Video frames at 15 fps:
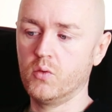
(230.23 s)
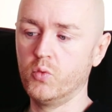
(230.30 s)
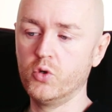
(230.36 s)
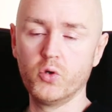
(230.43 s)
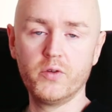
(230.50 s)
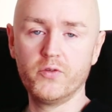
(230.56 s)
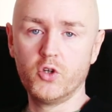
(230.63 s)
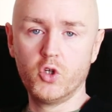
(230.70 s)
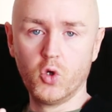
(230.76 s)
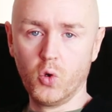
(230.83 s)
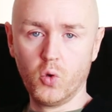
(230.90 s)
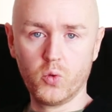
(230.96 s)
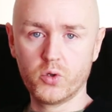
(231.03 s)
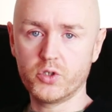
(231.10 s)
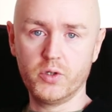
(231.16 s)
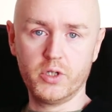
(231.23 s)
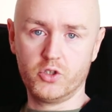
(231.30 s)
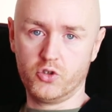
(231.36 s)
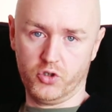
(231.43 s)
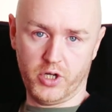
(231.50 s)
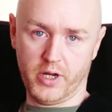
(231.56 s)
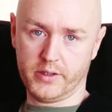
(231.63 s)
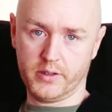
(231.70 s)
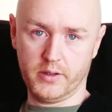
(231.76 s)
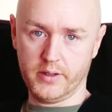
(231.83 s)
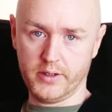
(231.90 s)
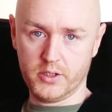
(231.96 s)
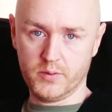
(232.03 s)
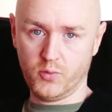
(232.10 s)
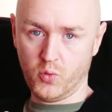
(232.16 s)
We don't even know we're interjecting
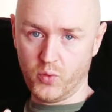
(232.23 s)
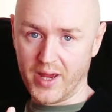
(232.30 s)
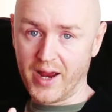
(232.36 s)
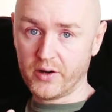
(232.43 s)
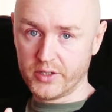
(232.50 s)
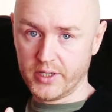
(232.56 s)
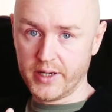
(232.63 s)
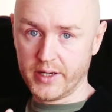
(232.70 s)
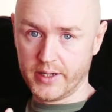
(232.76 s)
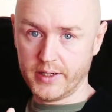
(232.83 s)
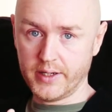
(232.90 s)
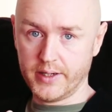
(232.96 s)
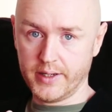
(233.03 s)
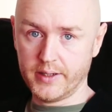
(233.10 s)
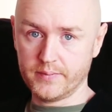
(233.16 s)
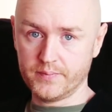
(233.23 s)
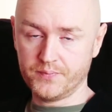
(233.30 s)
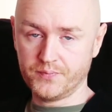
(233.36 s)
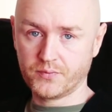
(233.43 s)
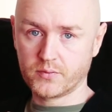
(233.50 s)
this, but we are taking it in.